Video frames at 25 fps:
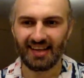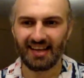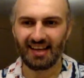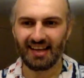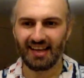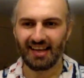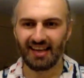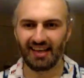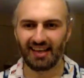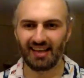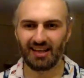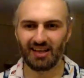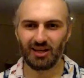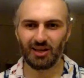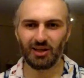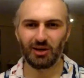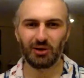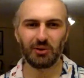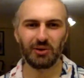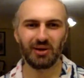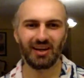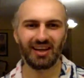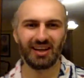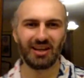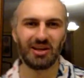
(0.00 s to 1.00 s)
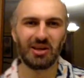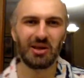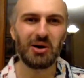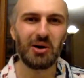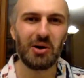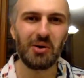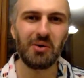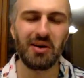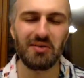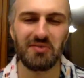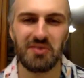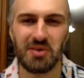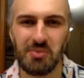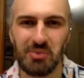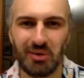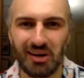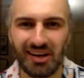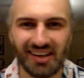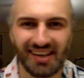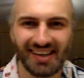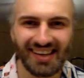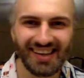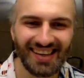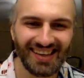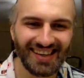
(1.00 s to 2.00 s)
Hello,
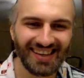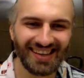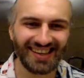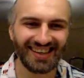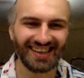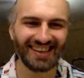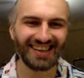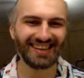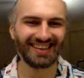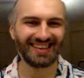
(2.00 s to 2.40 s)
everybody.